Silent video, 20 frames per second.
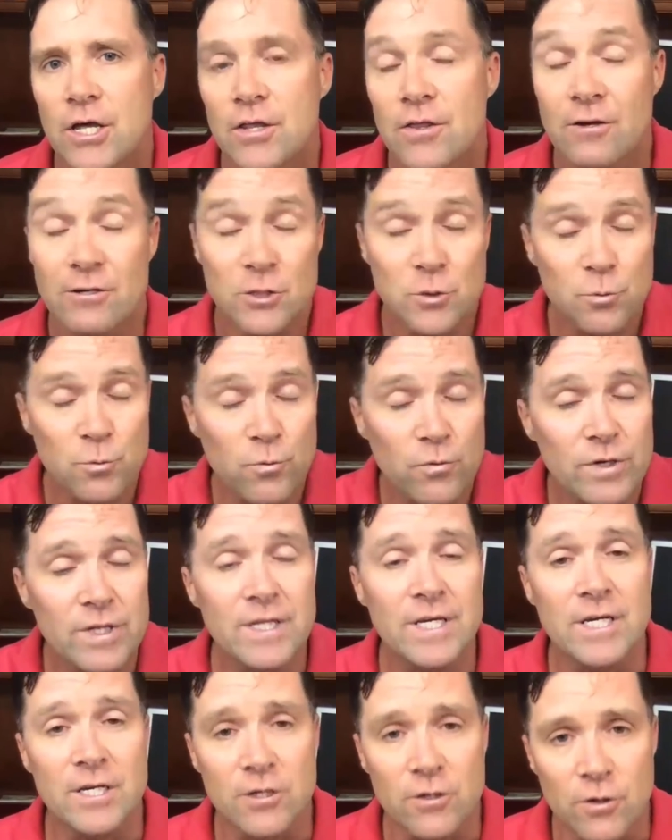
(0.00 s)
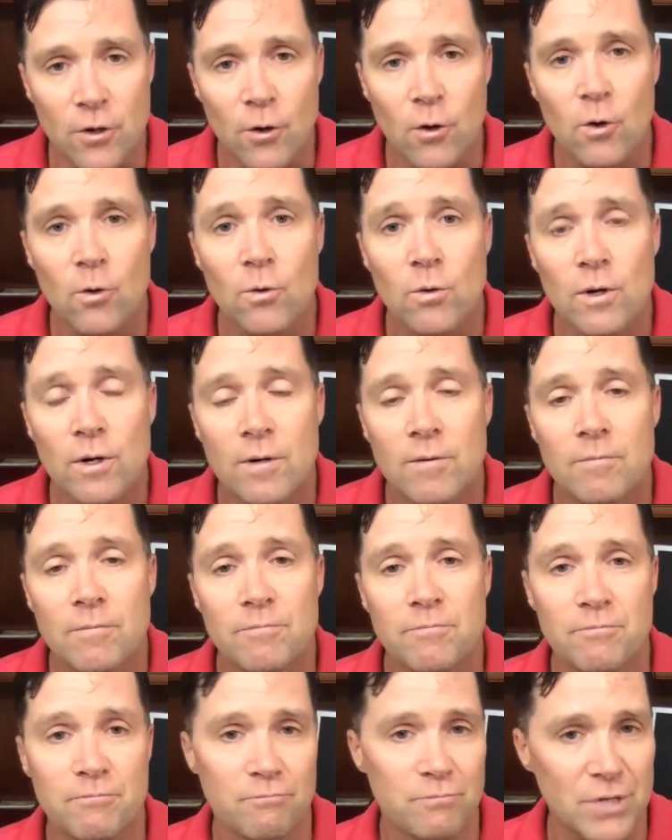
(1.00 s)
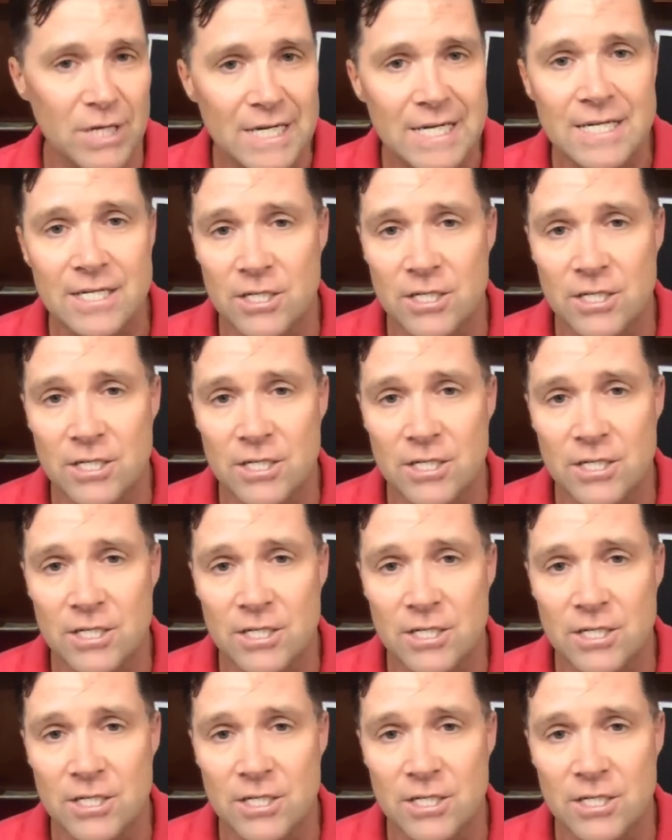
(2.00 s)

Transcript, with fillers: there's really no big